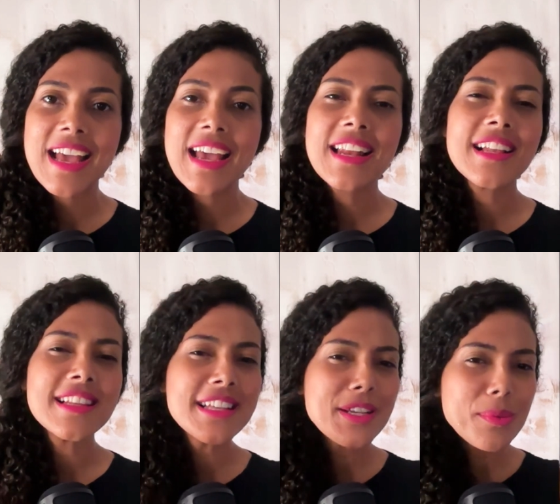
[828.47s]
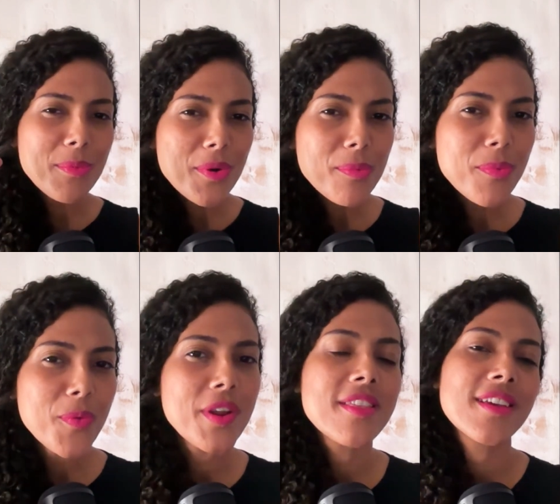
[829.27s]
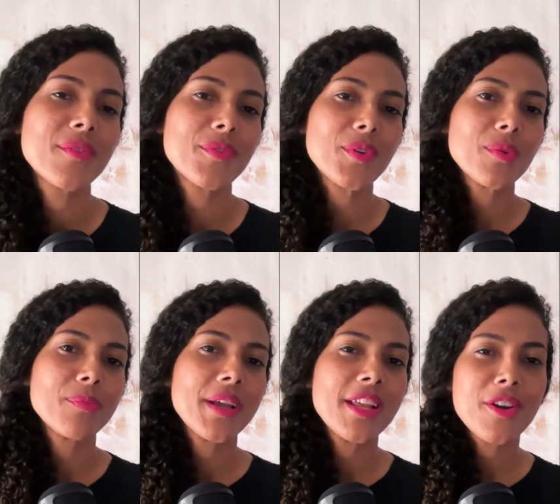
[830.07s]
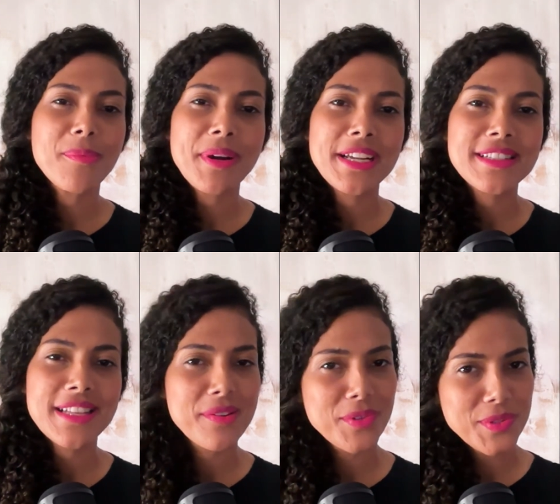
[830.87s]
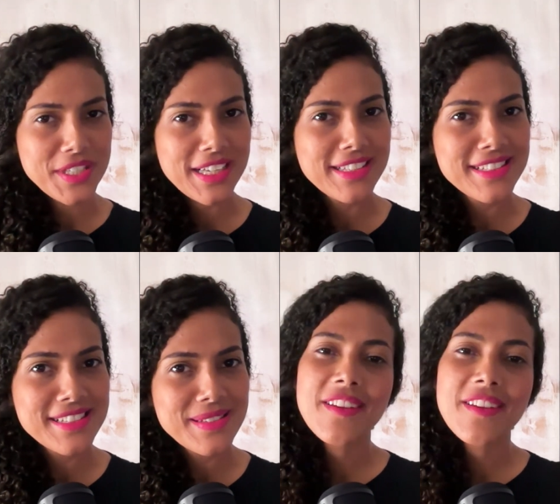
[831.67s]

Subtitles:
and a little more breathing room in our minds and routines.